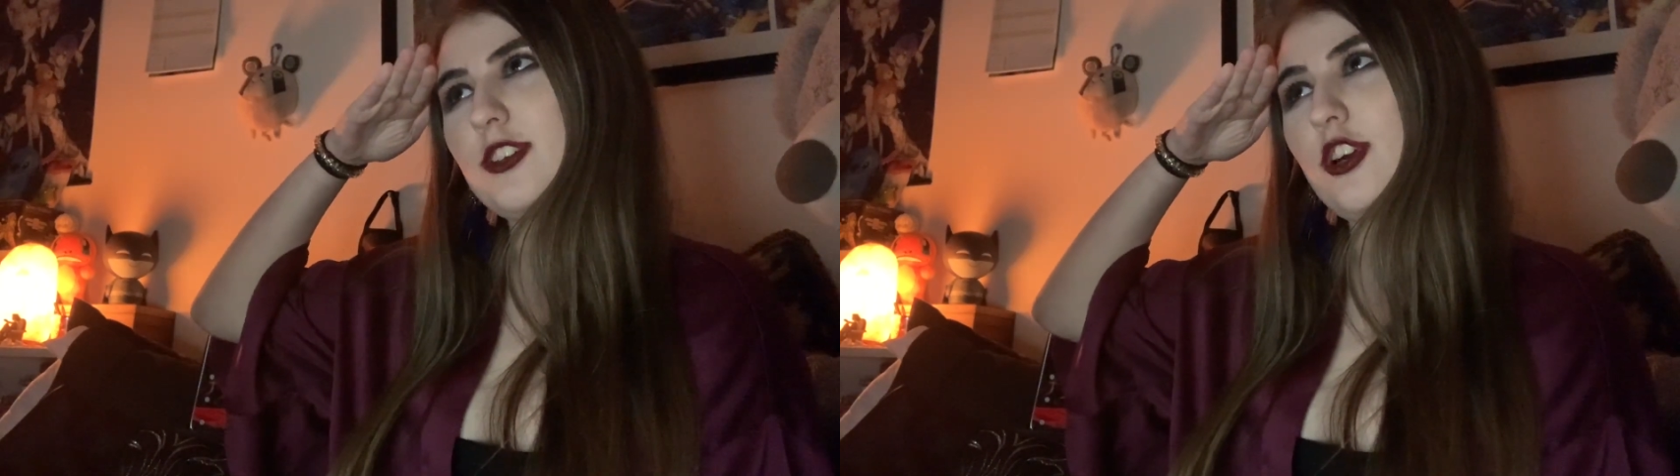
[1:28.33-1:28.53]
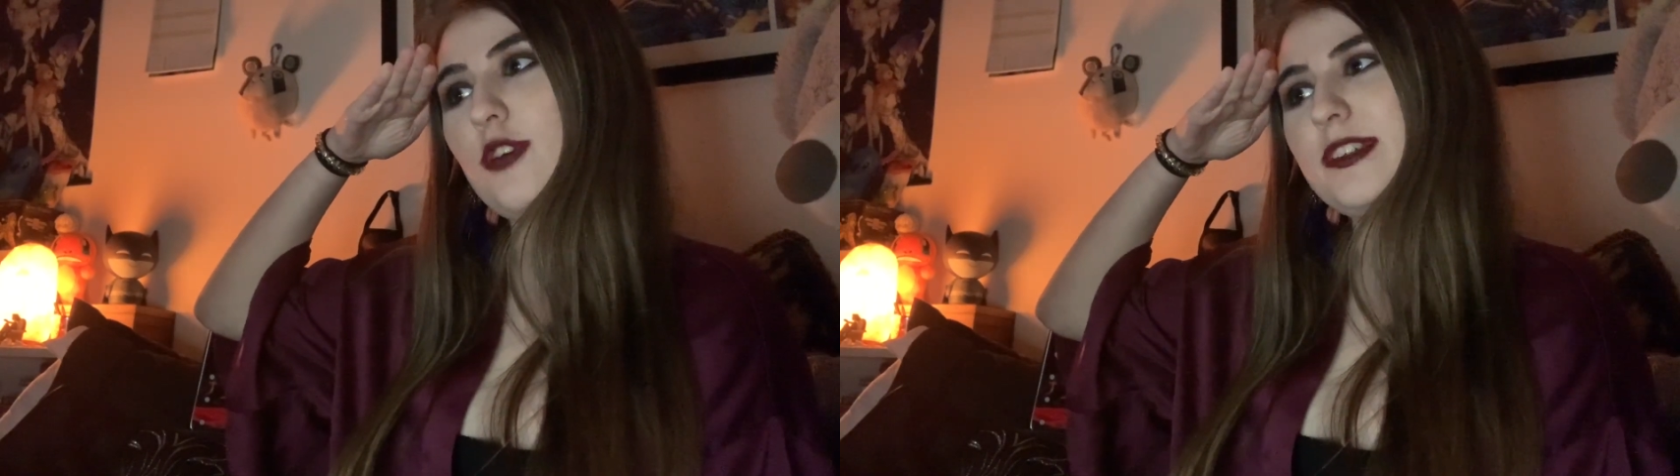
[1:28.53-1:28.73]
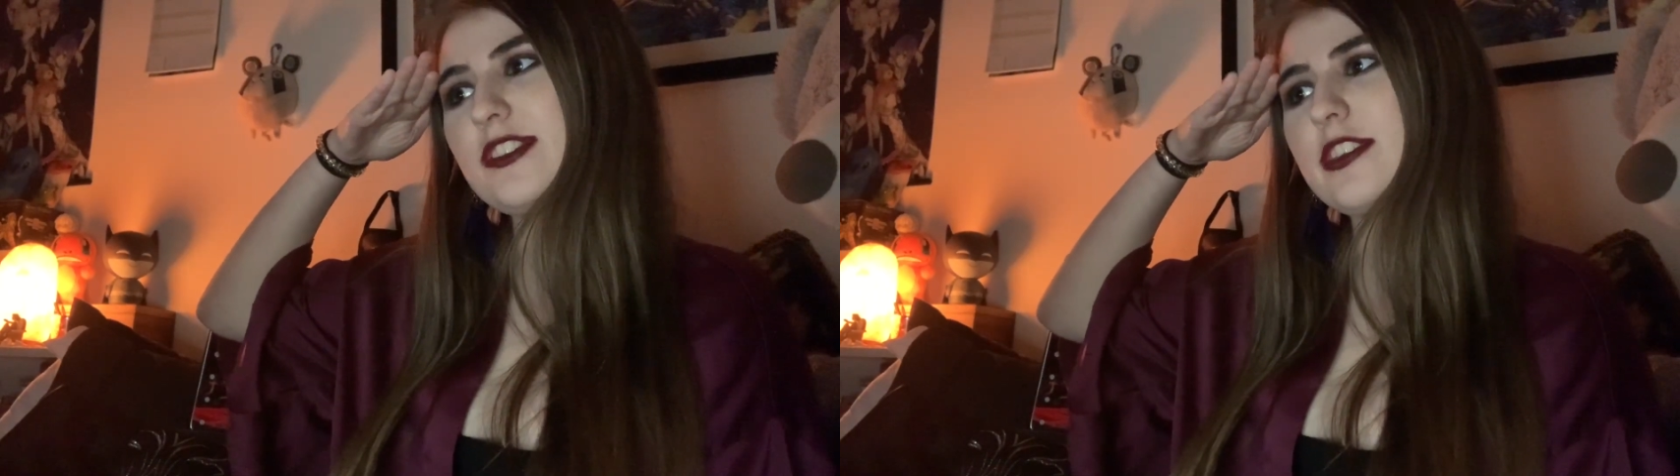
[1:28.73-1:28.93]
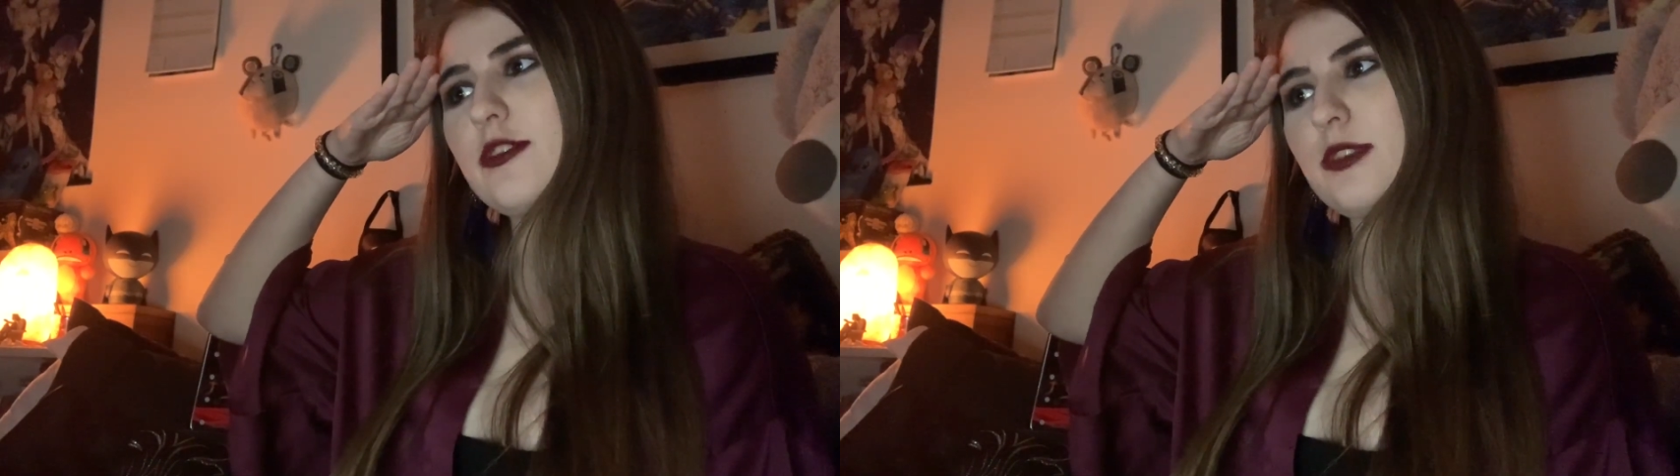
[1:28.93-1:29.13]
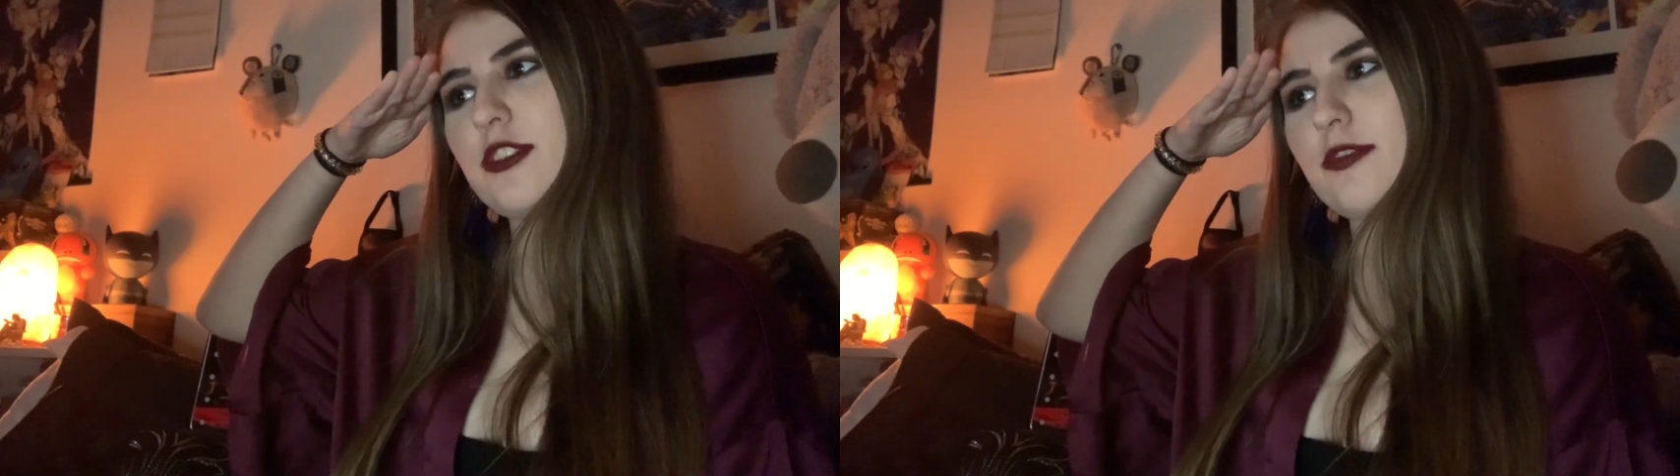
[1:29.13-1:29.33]
Always salute
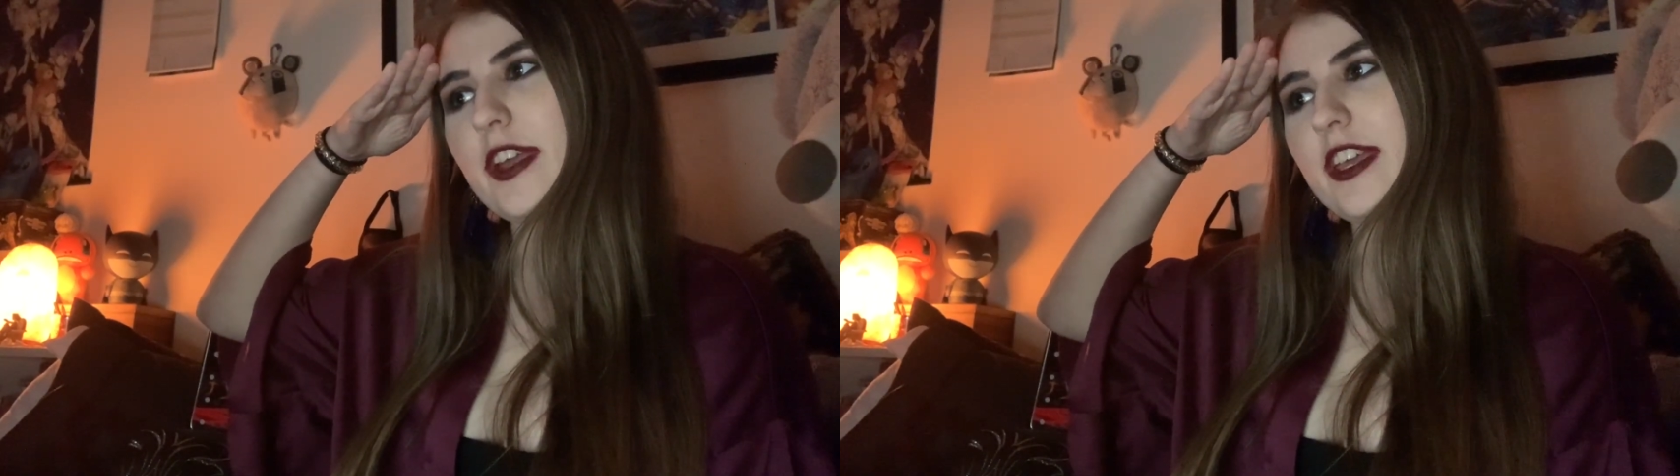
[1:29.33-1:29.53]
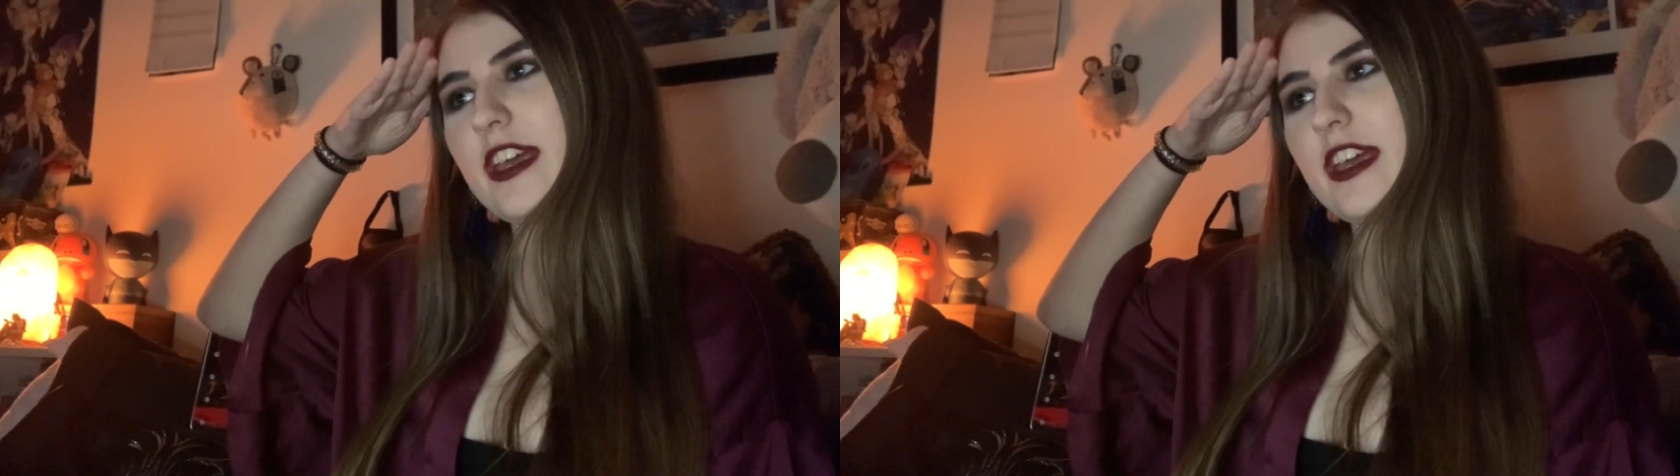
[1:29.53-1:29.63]
with your right